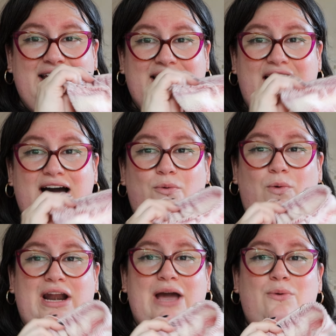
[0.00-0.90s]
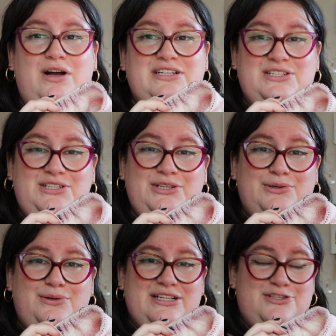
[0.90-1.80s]
that what I want to
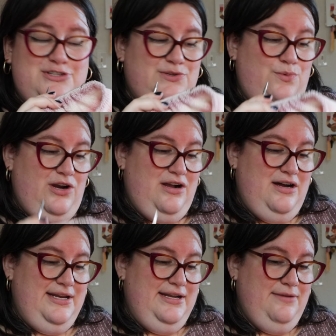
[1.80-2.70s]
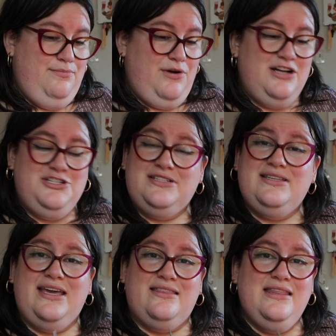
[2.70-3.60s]
do is just work on projects
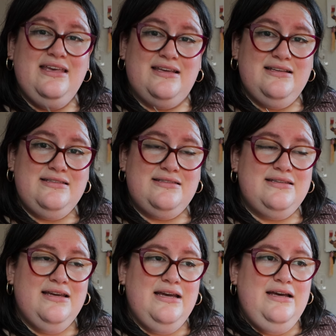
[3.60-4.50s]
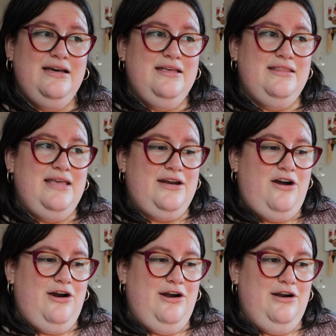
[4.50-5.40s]
like this that
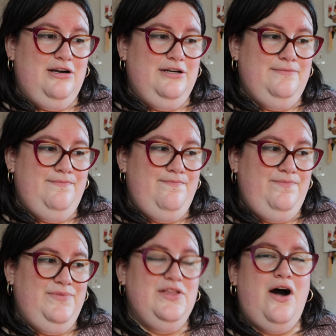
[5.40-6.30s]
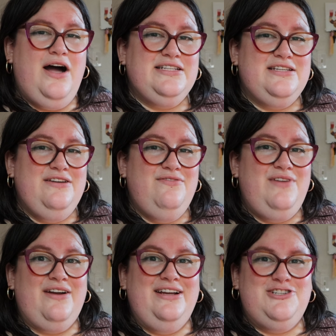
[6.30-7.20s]
are not
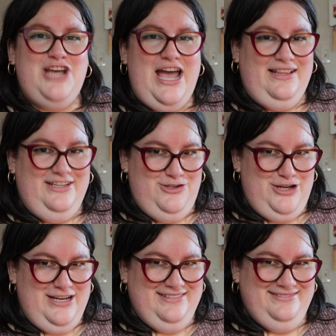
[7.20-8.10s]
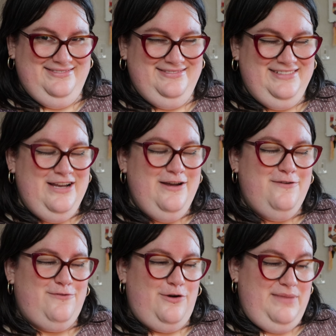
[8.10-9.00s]
very challenging
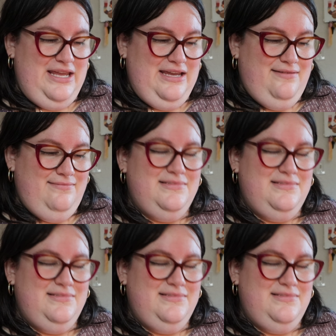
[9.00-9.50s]
for me,